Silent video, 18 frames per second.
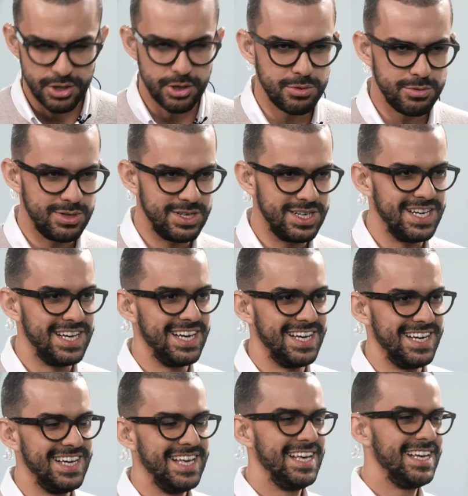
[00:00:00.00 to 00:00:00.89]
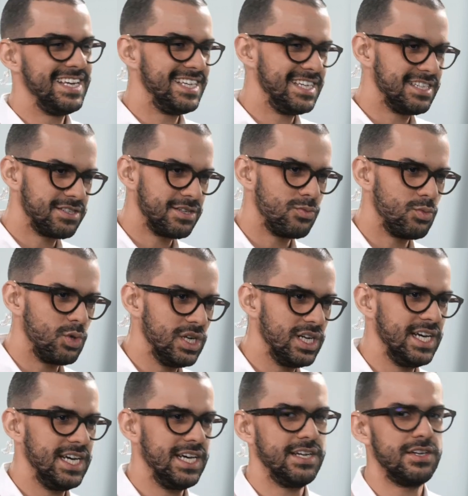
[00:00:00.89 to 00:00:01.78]
no. Yes on
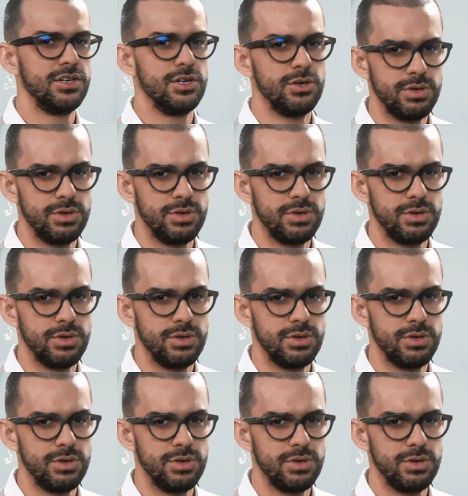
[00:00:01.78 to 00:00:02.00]
one hand,